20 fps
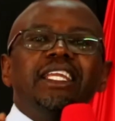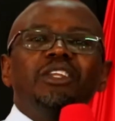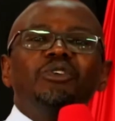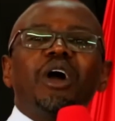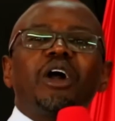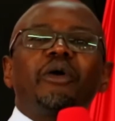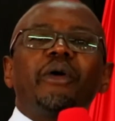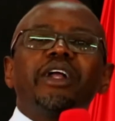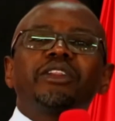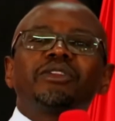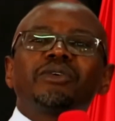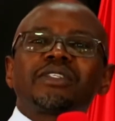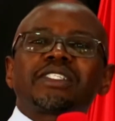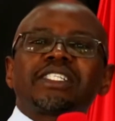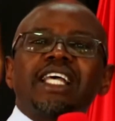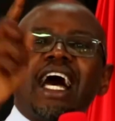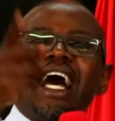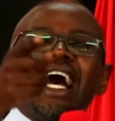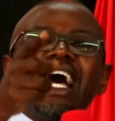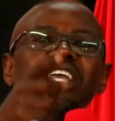You are going to
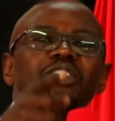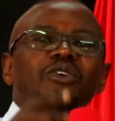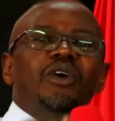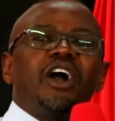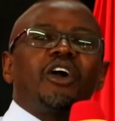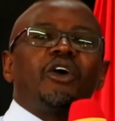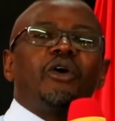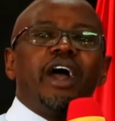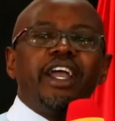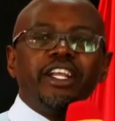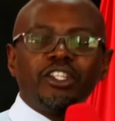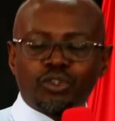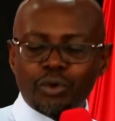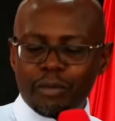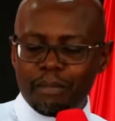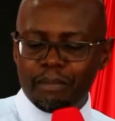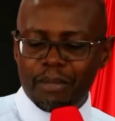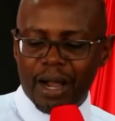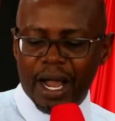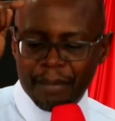sigh. You are going to
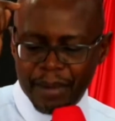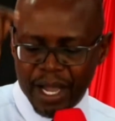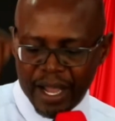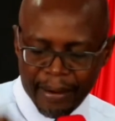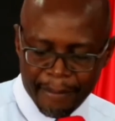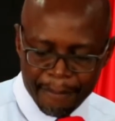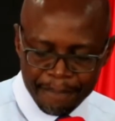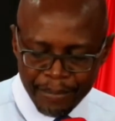murmur.